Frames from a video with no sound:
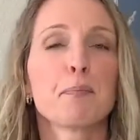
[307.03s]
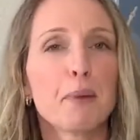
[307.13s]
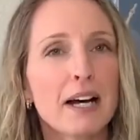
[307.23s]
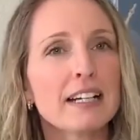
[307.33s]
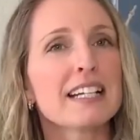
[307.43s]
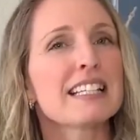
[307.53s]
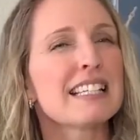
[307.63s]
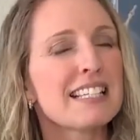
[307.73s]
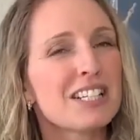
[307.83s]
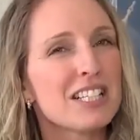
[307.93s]
but it
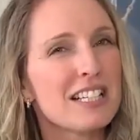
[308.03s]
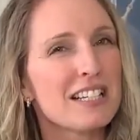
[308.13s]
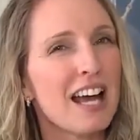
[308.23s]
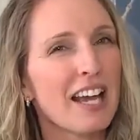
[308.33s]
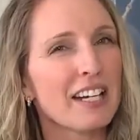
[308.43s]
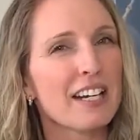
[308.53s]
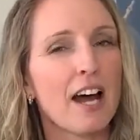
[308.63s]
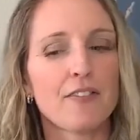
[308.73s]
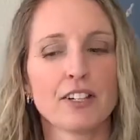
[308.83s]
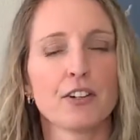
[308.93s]
still is not
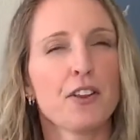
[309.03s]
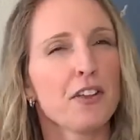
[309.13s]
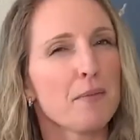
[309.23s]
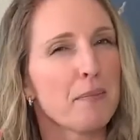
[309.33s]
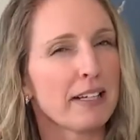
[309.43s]
enough and your thumb